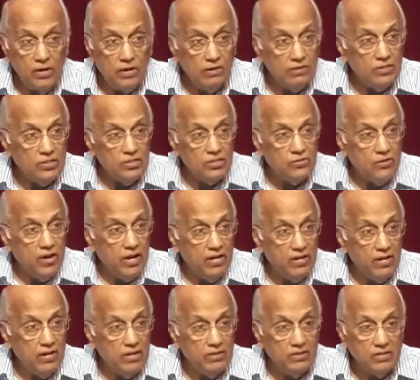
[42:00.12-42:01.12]
hear it
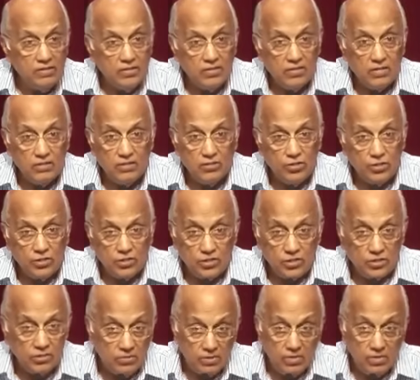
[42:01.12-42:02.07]
straight like this in other churches,